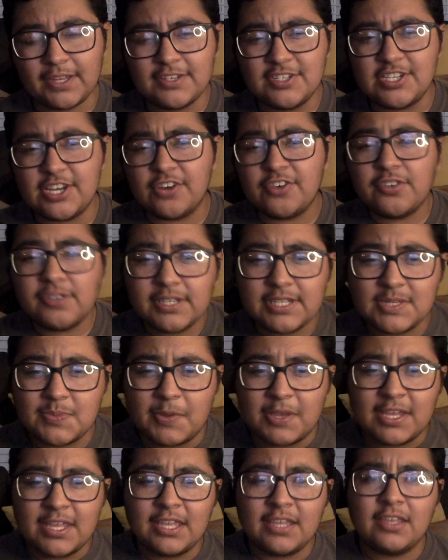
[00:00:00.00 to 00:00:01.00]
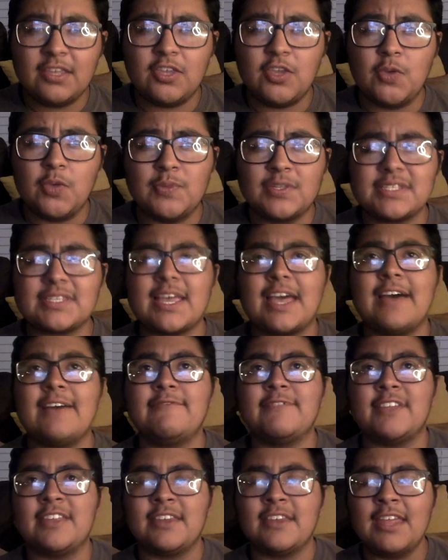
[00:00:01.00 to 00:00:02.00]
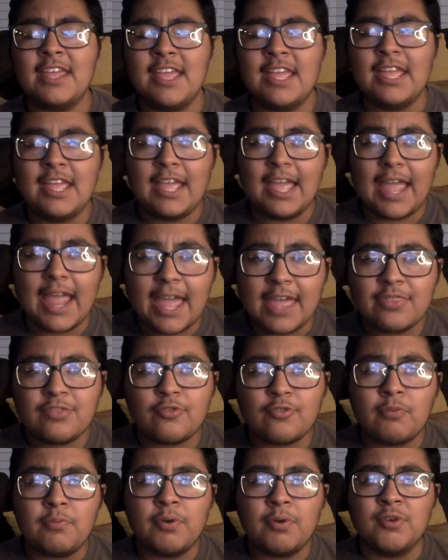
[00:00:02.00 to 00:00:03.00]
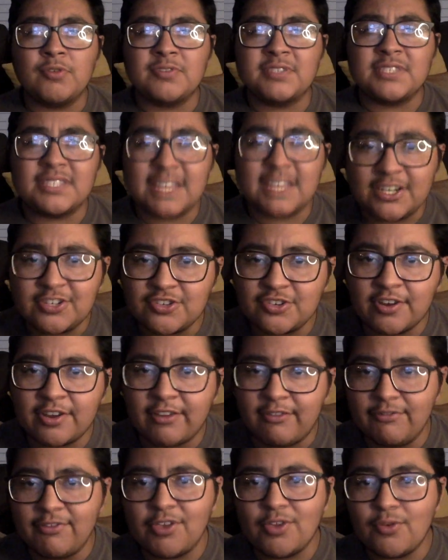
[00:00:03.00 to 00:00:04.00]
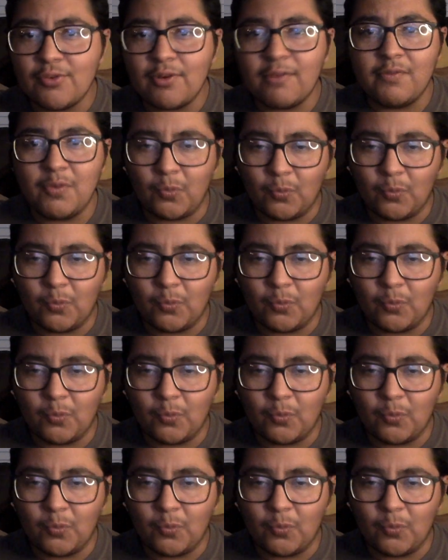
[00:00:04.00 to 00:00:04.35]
Generally speaking, humans have an anthropocentric view of the